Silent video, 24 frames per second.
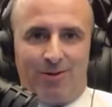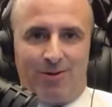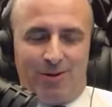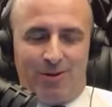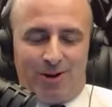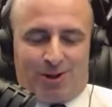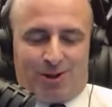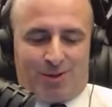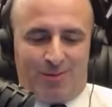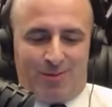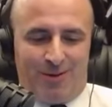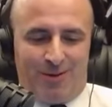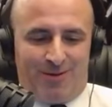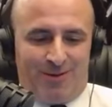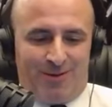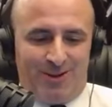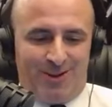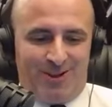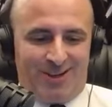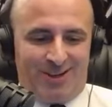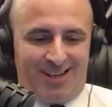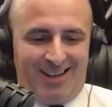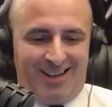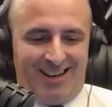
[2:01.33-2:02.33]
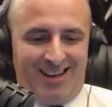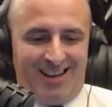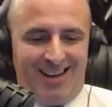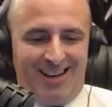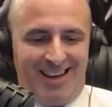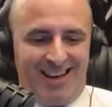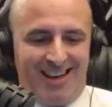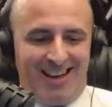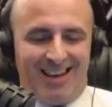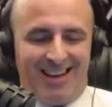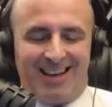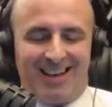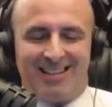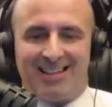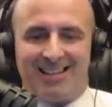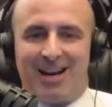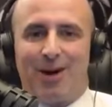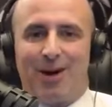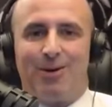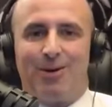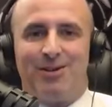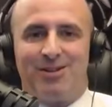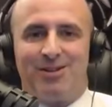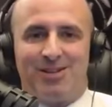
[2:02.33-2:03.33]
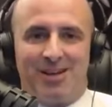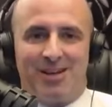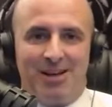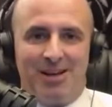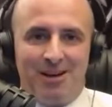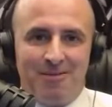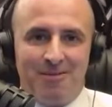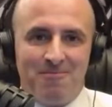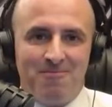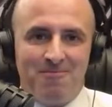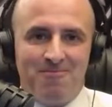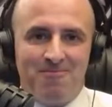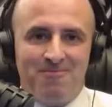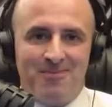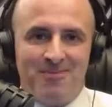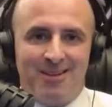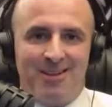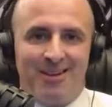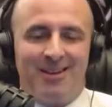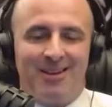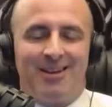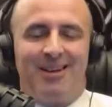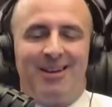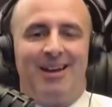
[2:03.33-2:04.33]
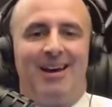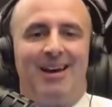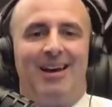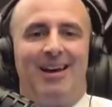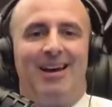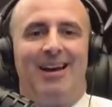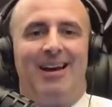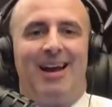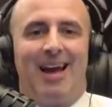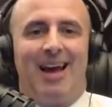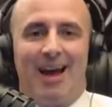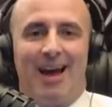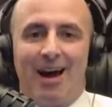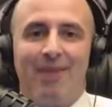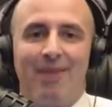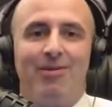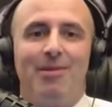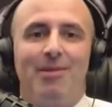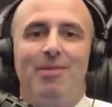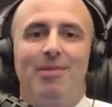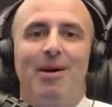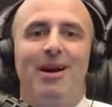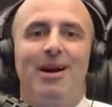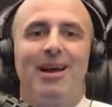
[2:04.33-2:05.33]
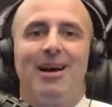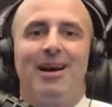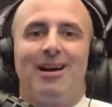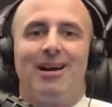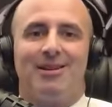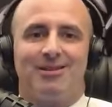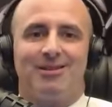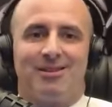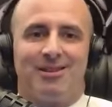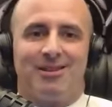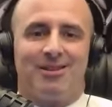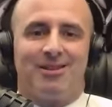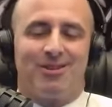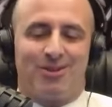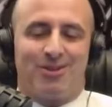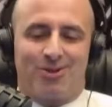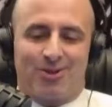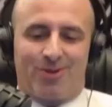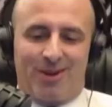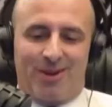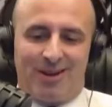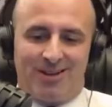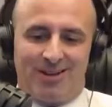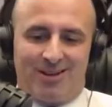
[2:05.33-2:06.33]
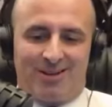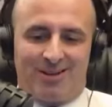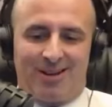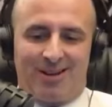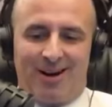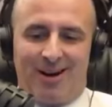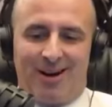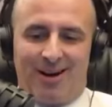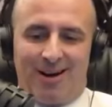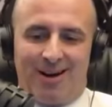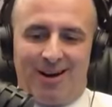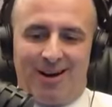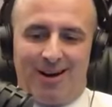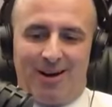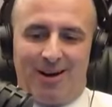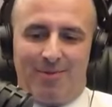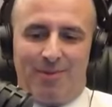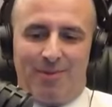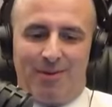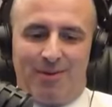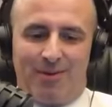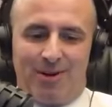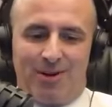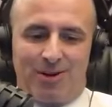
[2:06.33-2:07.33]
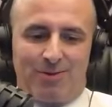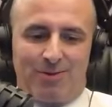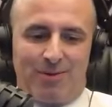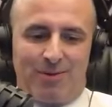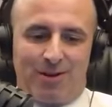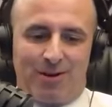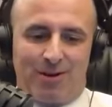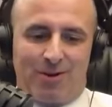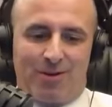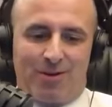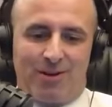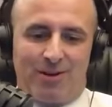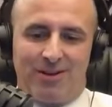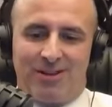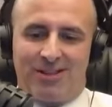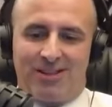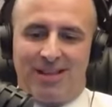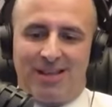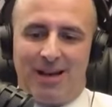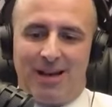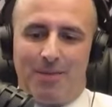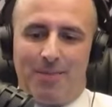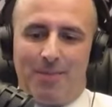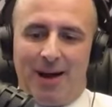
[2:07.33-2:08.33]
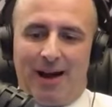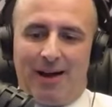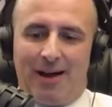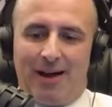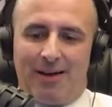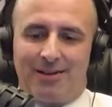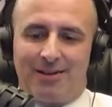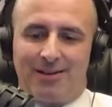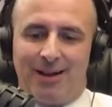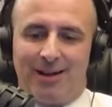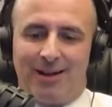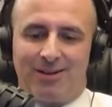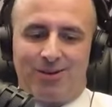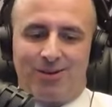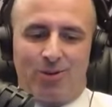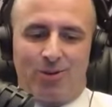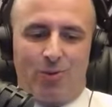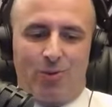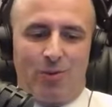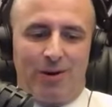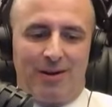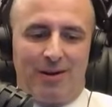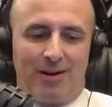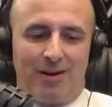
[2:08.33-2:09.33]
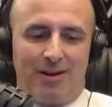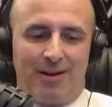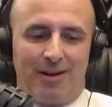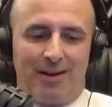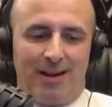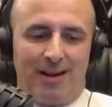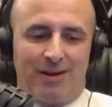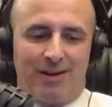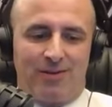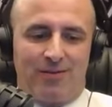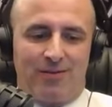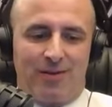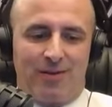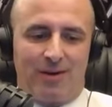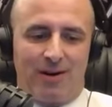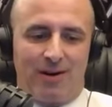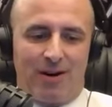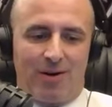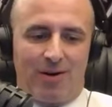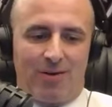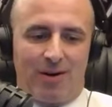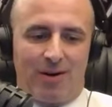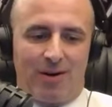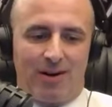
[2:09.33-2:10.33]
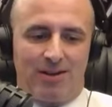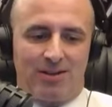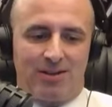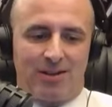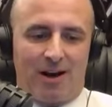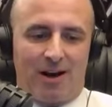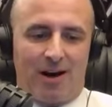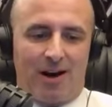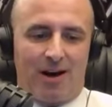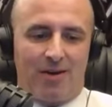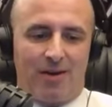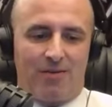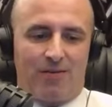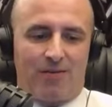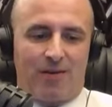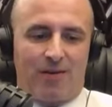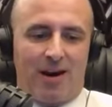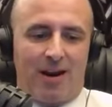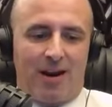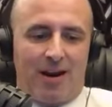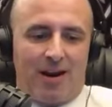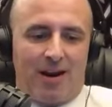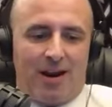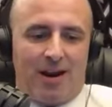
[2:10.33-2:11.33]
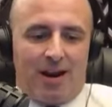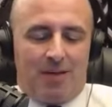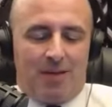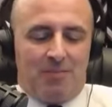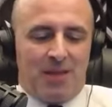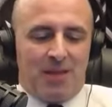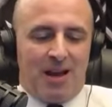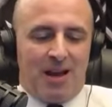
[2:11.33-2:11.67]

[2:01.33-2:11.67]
Richmond, Virginia, because there was him and everybody else in this race uh, up at Richmond. C. Bell takes the win in the Xfinity race on Friday night.